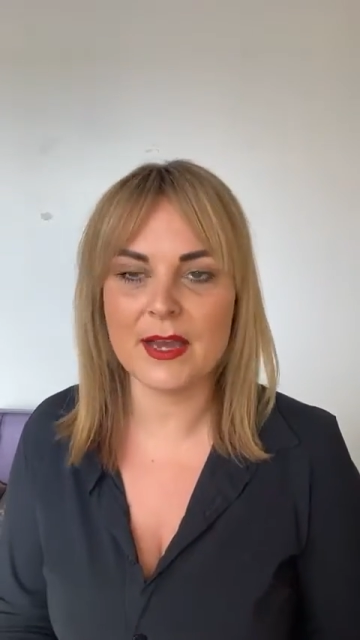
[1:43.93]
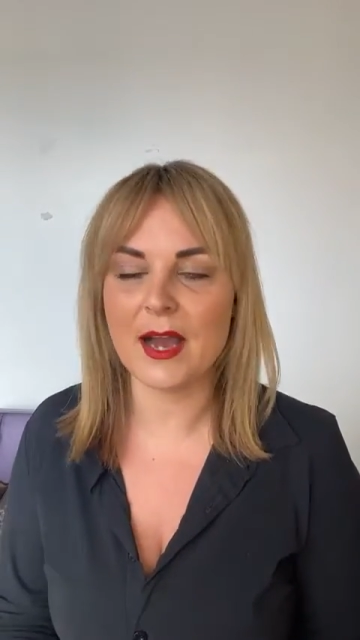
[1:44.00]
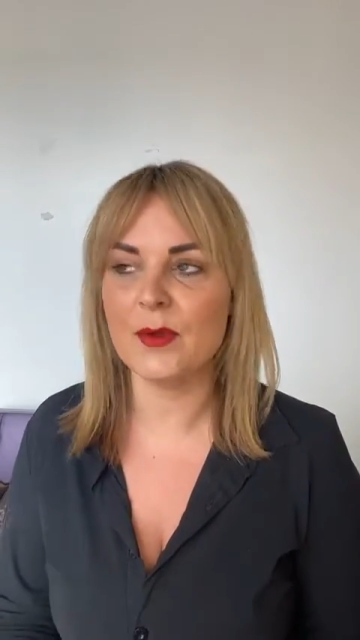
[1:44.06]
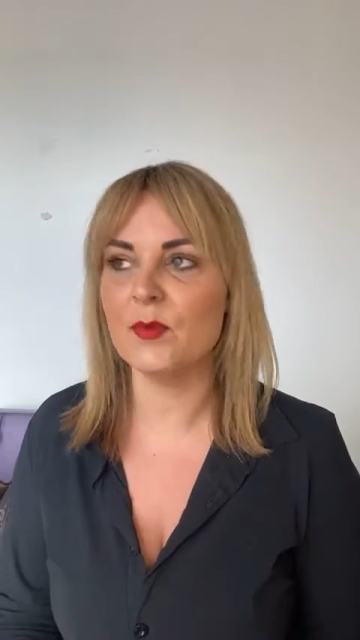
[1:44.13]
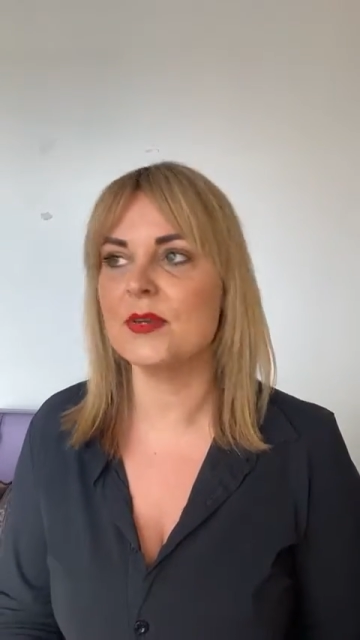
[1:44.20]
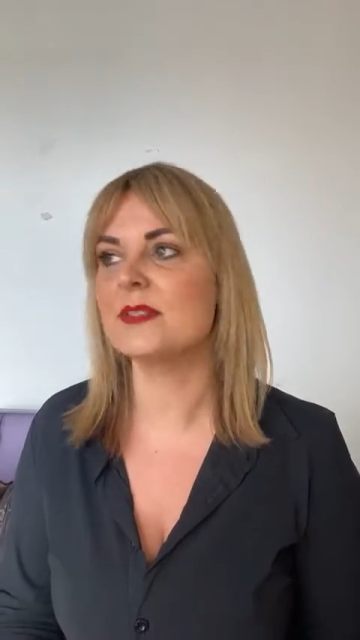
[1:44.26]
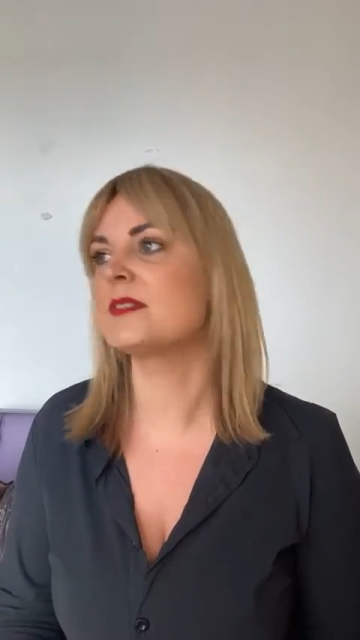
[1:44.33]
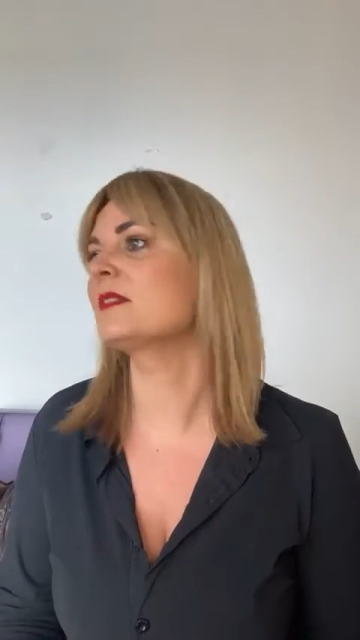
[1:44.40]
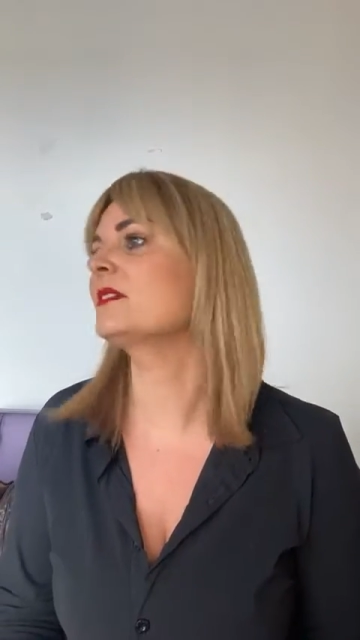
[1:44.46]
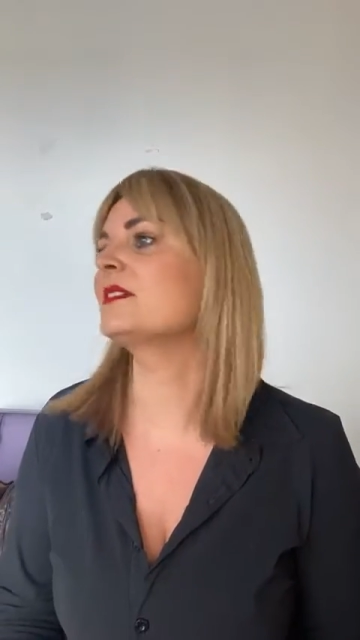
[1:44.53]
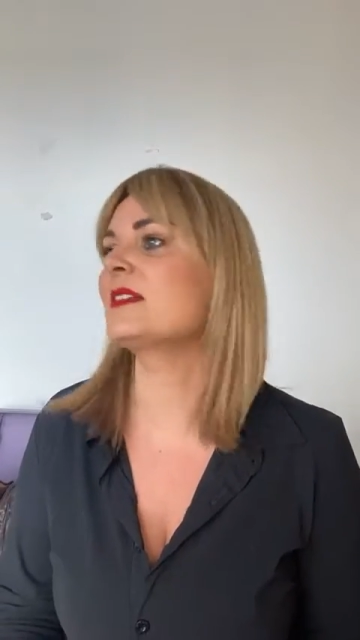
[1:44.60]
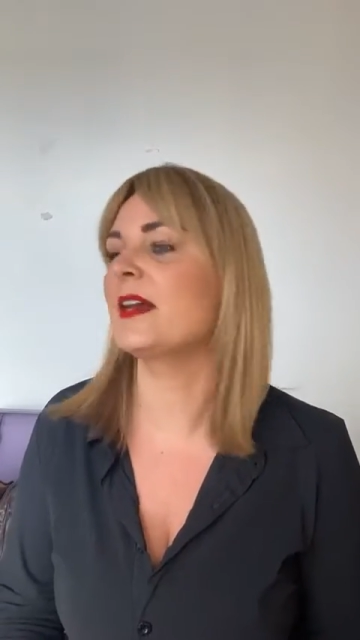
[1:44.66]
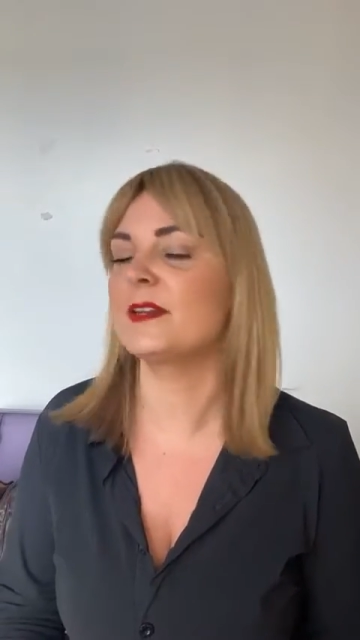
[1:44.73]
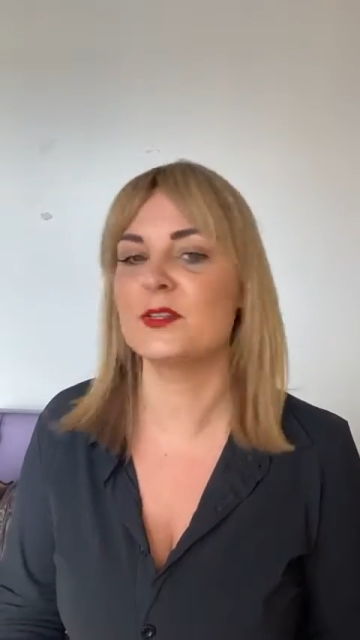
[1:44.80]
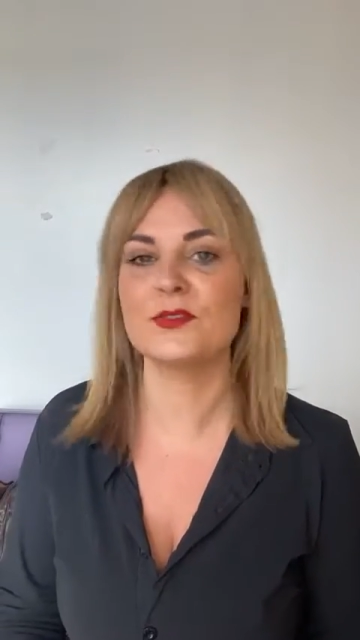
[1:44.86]
I wasn't
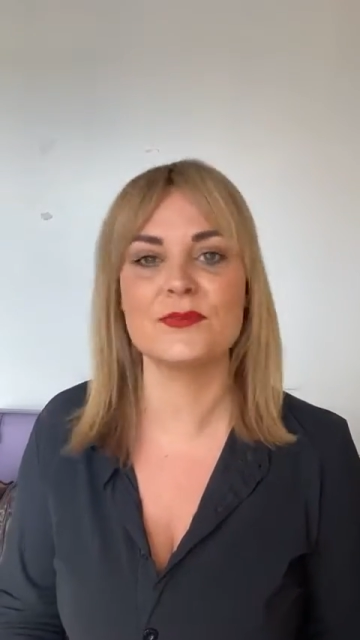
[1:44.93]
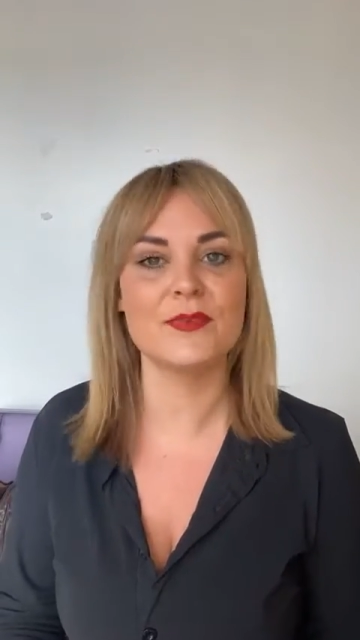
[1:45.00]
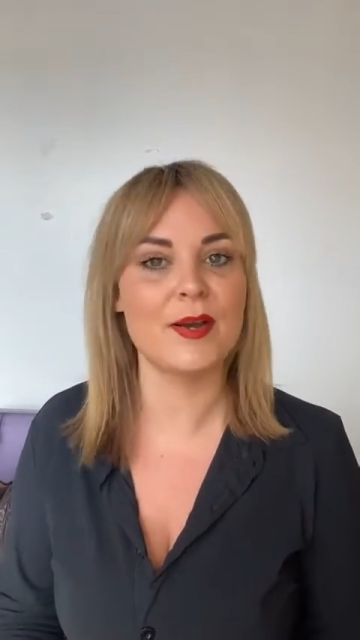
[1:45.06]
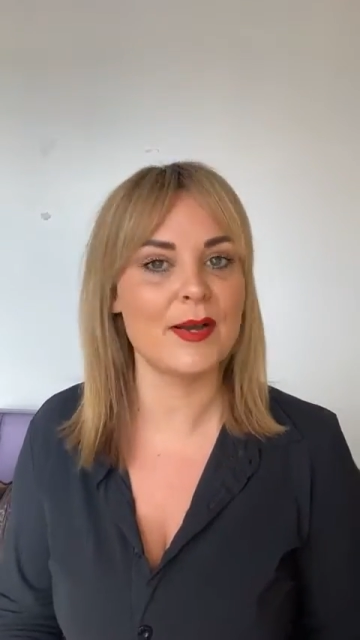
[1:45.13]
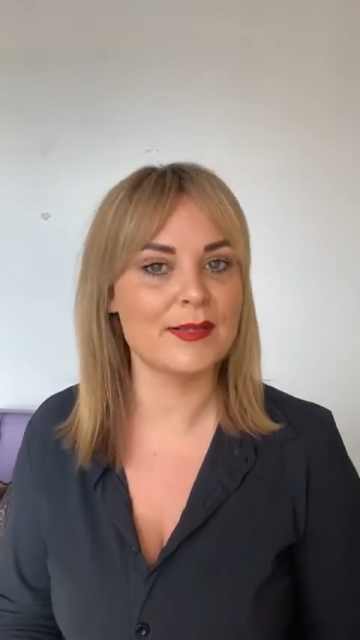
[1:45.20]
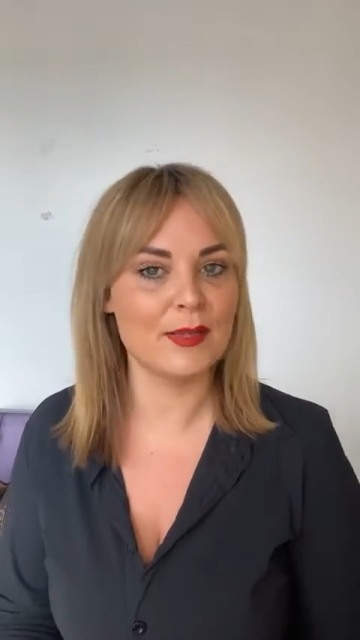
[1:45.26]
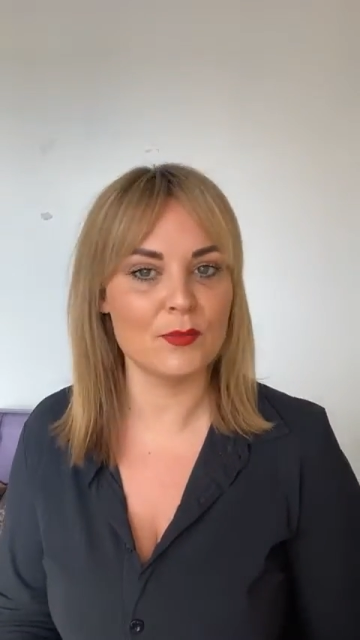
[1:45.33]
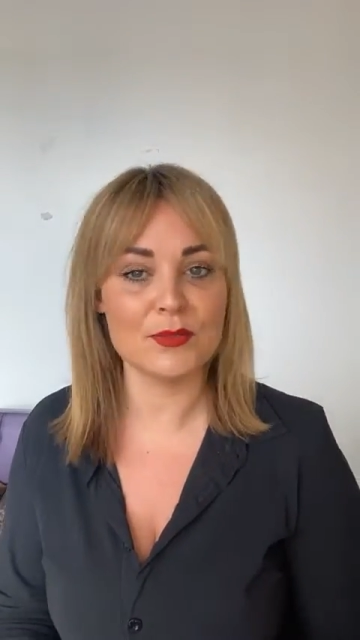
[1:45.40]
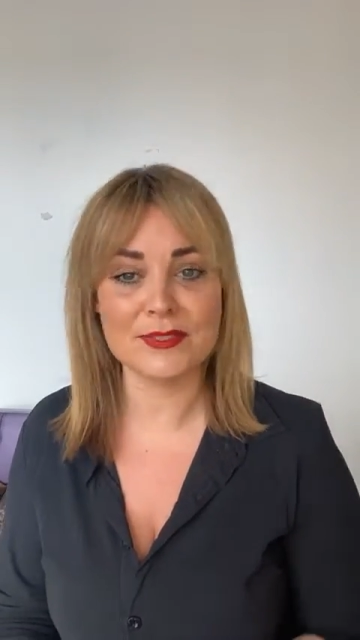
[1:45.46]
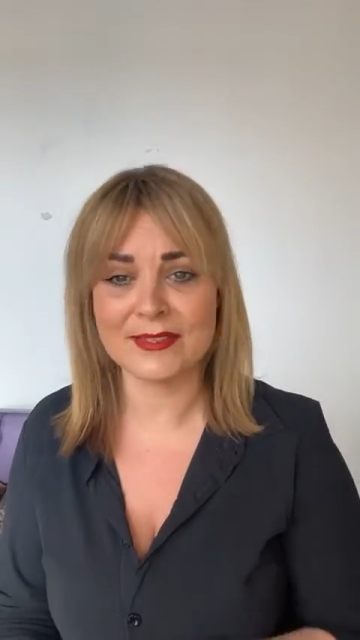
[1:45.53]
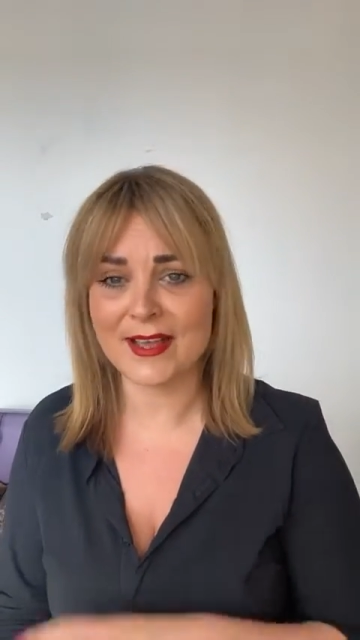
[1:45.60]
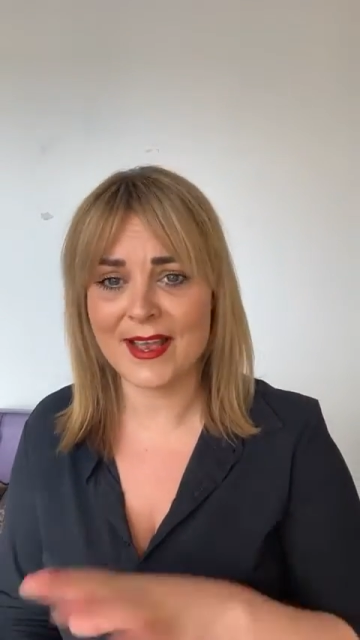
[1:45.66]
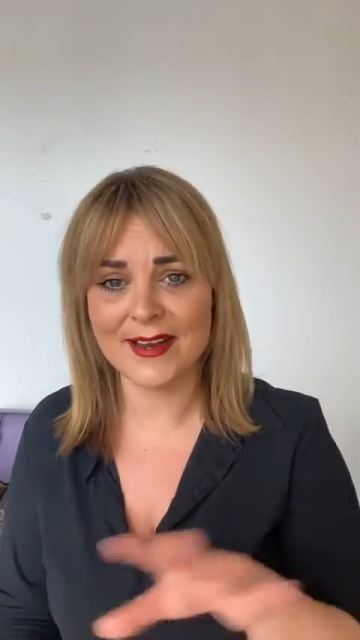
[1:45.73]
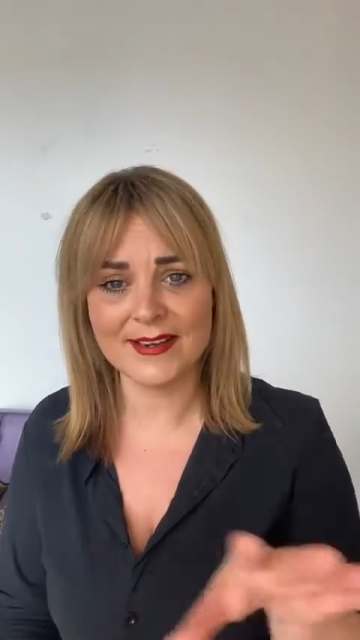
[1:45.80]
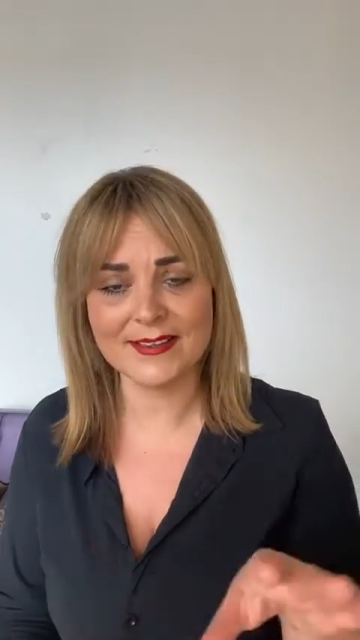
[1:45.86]
satisfied, I wasn't
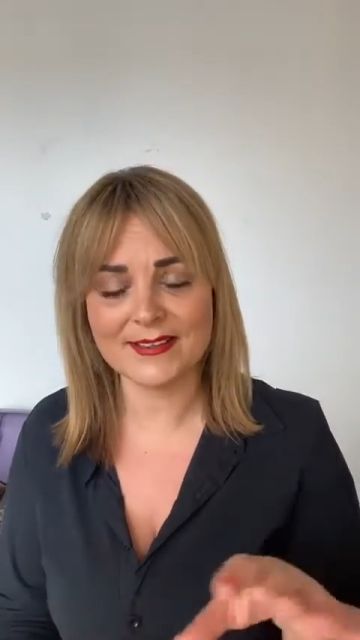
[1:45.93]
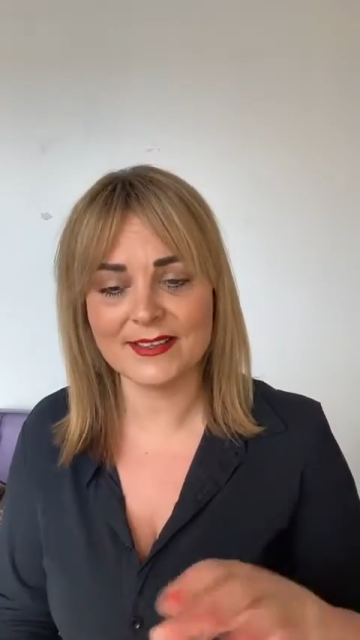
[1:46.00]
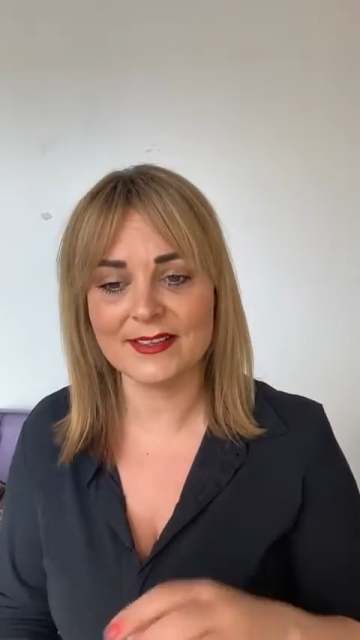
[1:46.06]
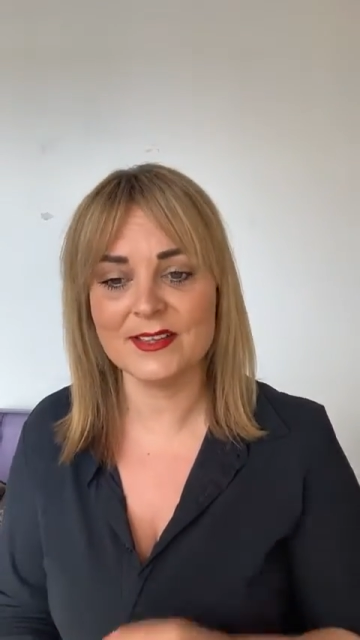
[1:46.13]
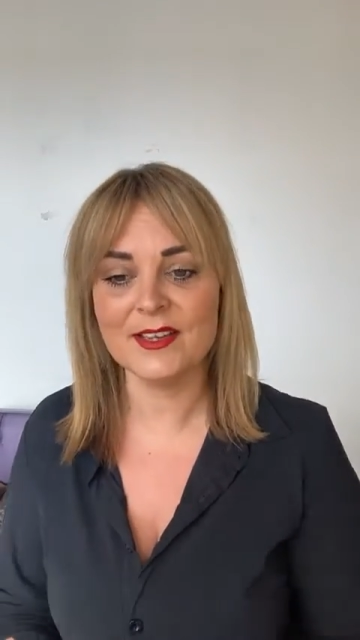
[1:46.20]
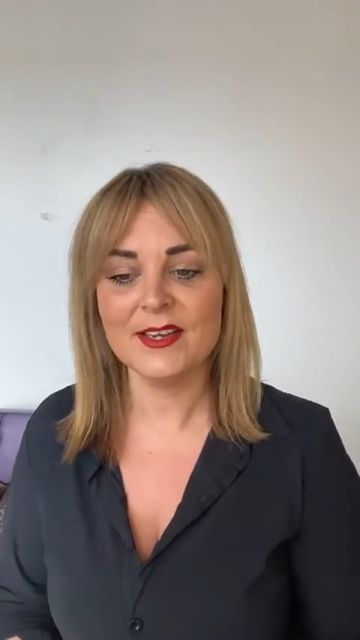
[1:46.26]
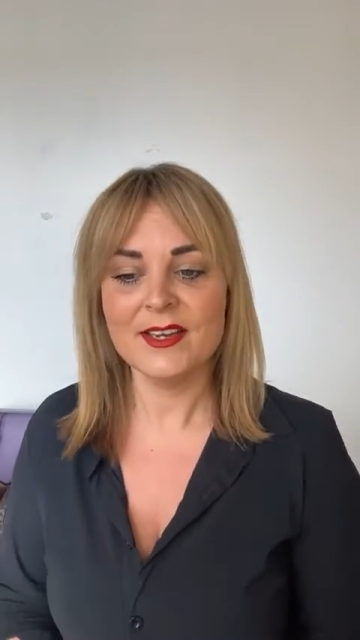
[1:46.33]
anything.